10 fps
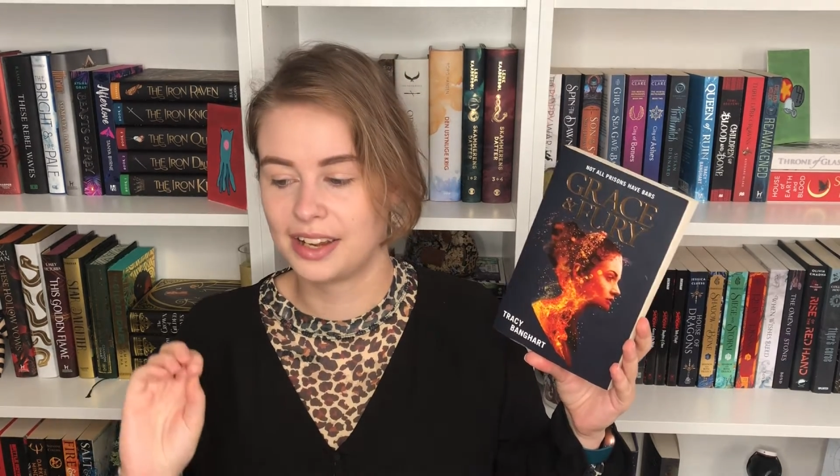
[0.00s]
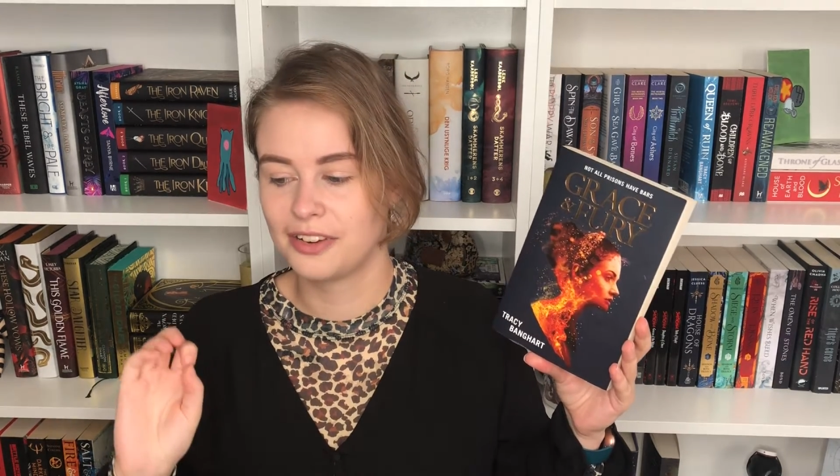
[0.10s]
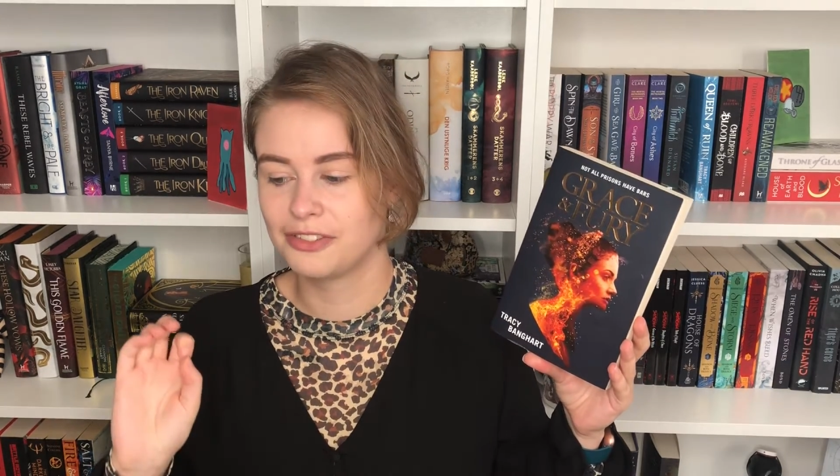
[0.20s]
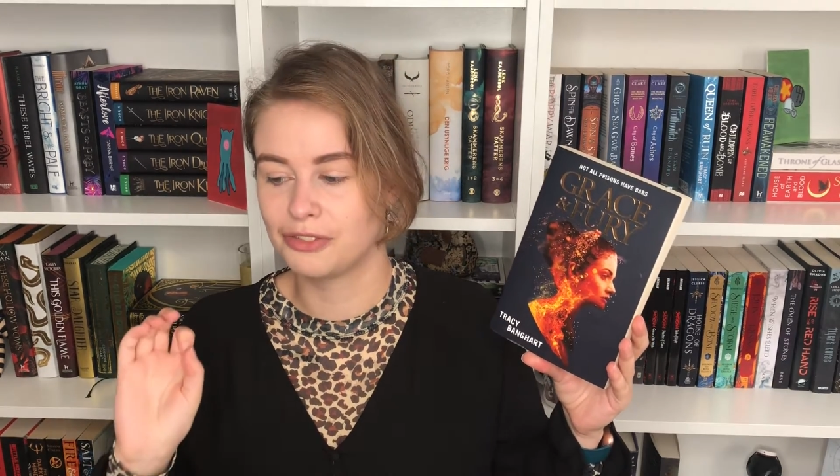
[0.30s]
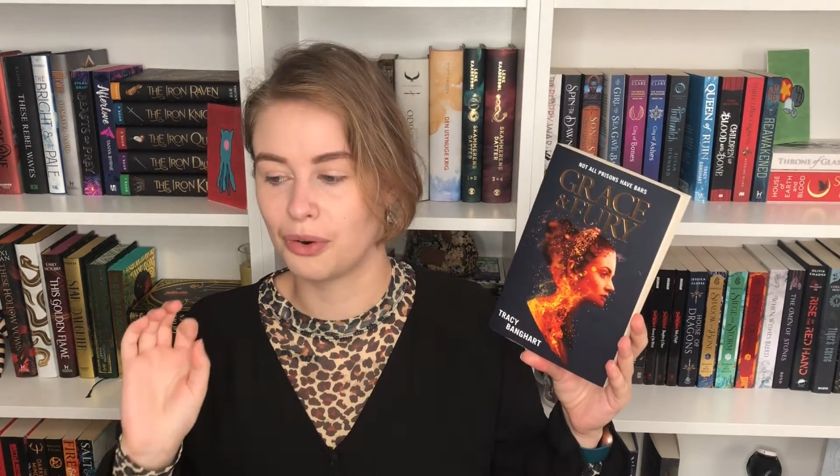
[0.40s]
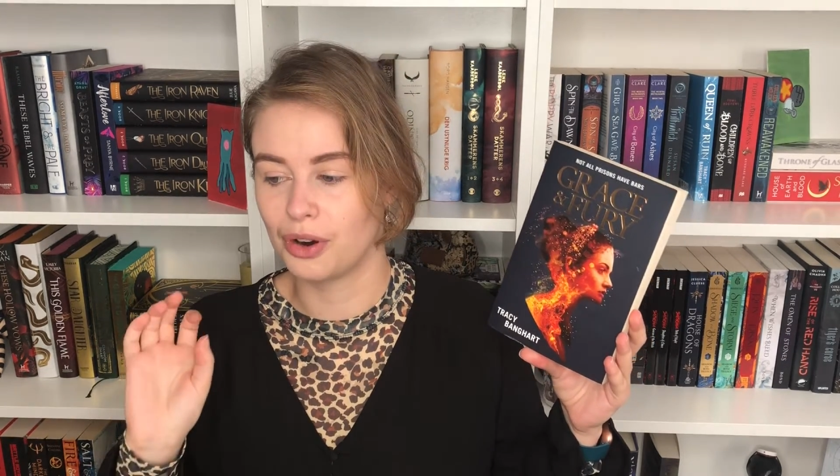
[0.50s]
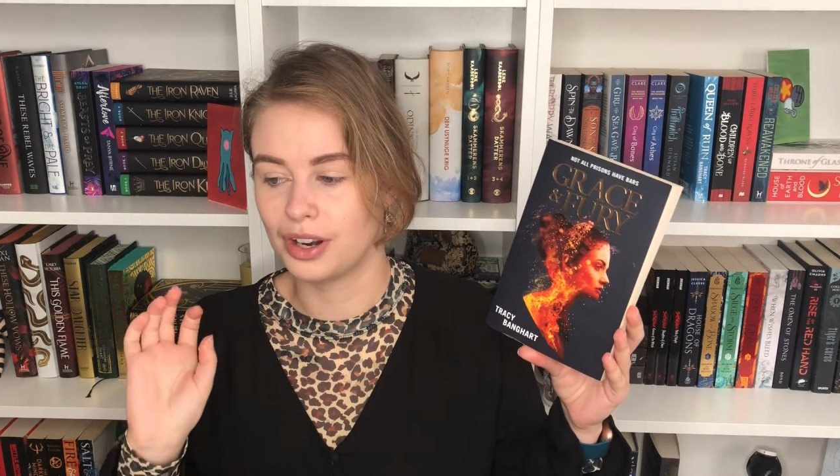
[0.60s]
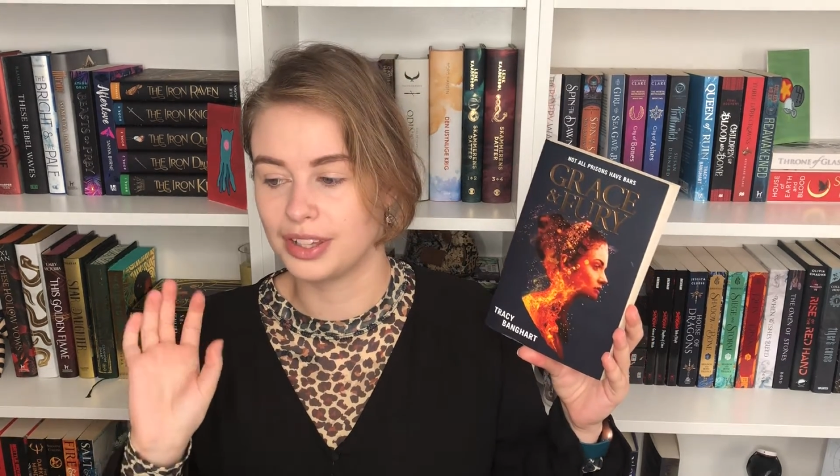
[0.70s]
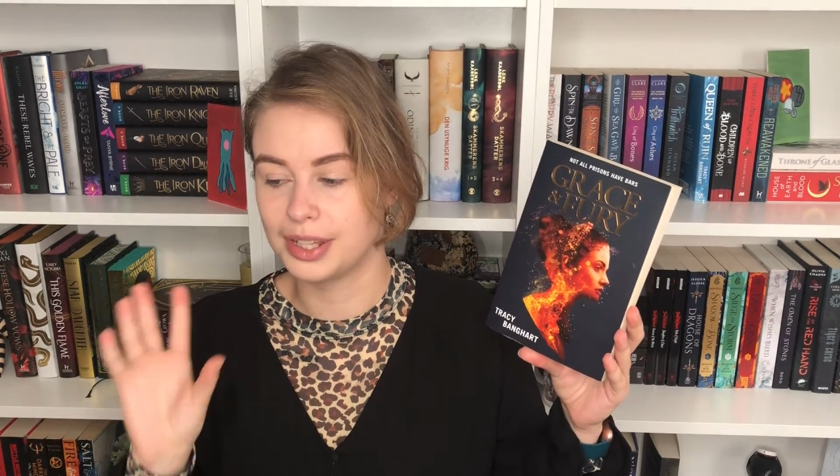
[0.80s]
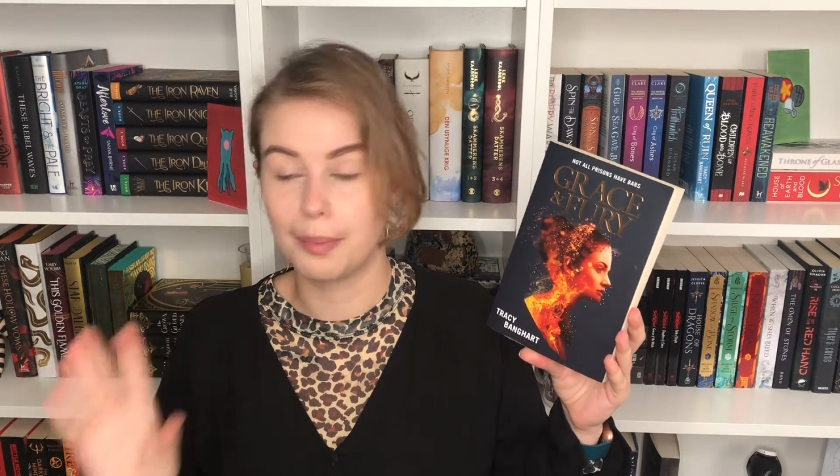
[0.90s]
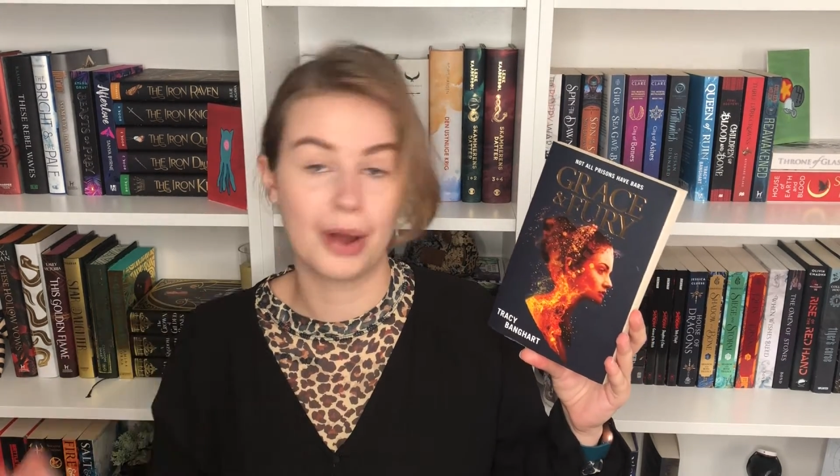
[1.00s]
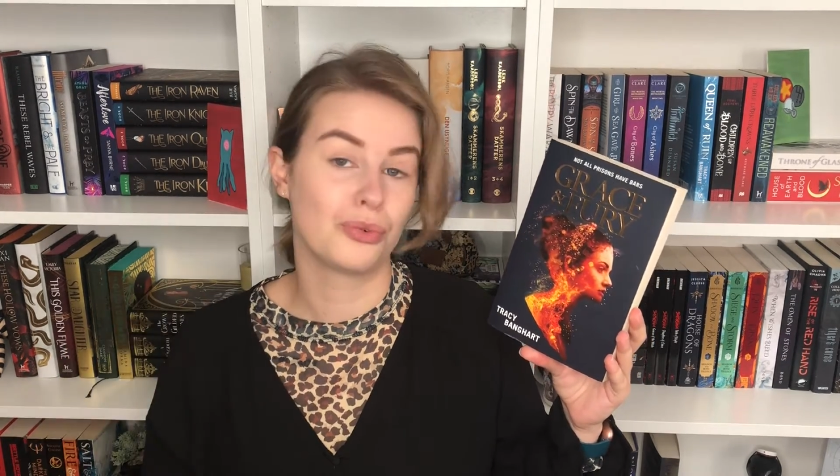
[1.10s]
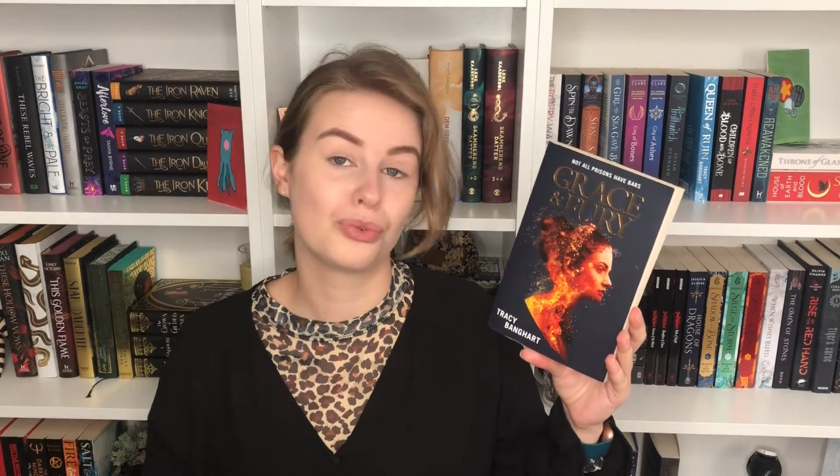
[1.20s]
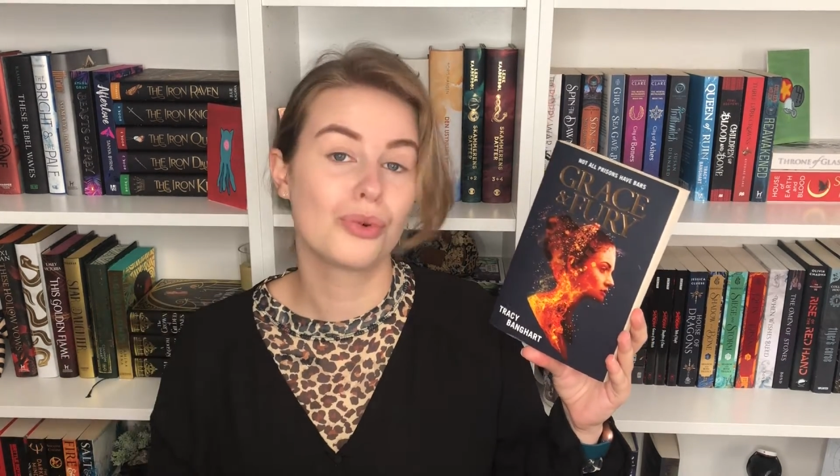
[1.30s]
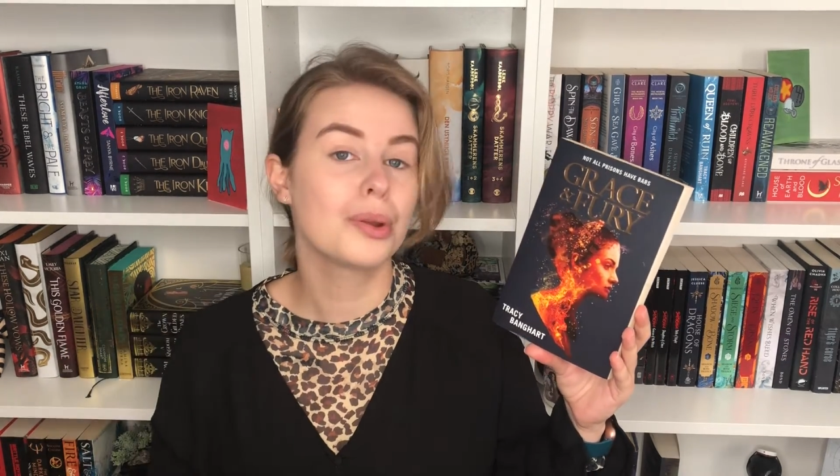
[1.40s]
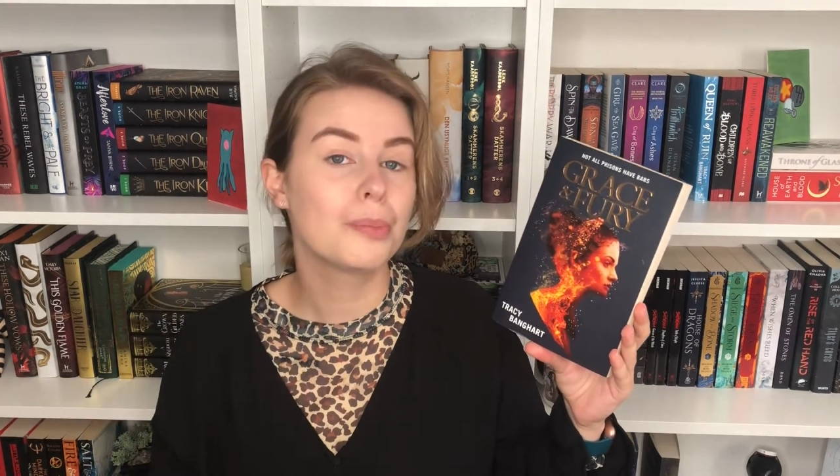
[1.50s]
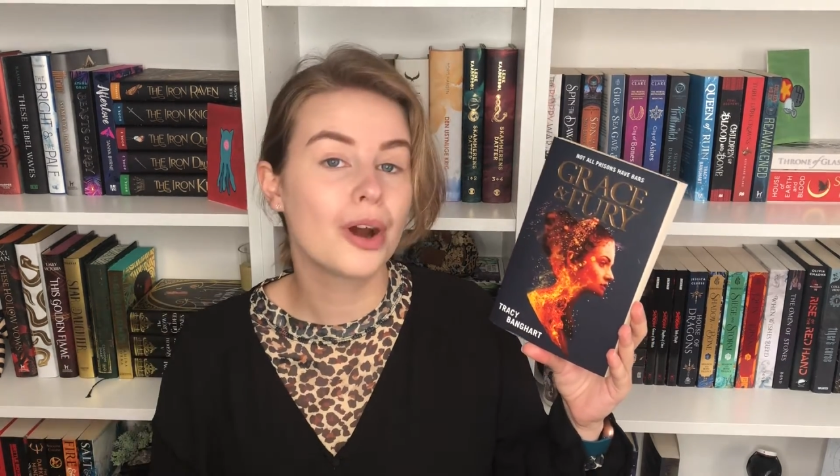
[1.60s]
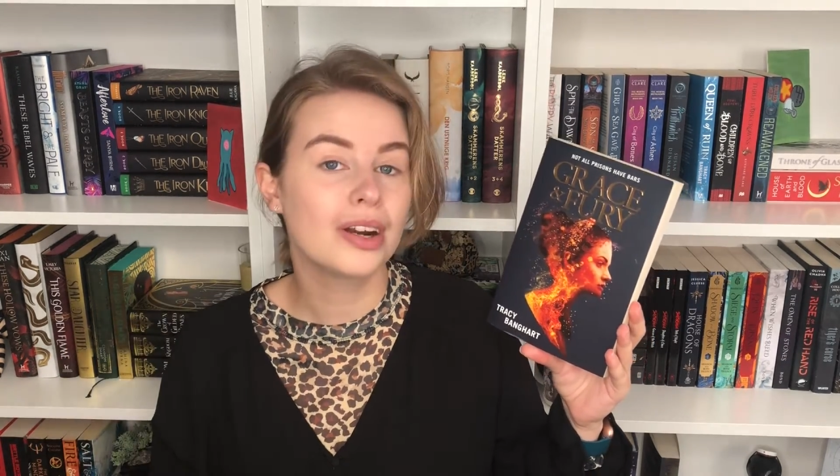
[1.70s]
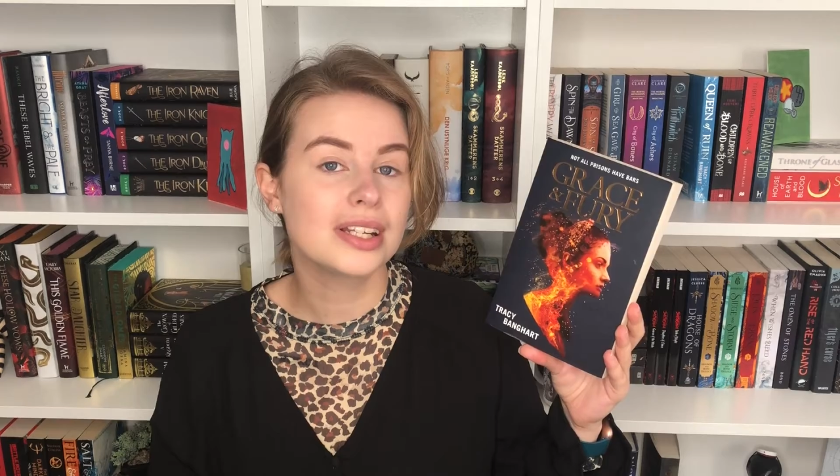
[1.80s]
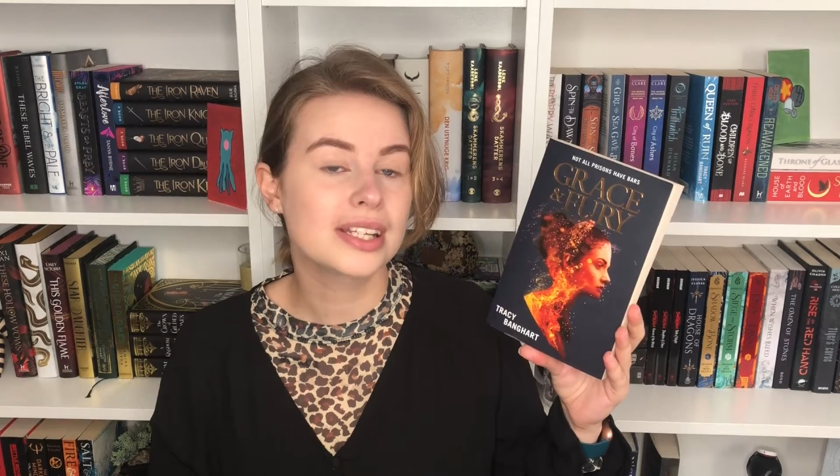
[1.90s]
for the Mount Ruin
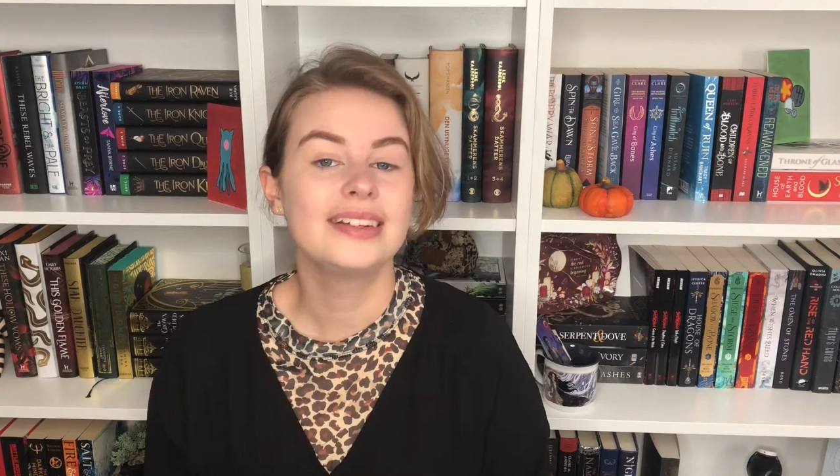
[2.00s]
part.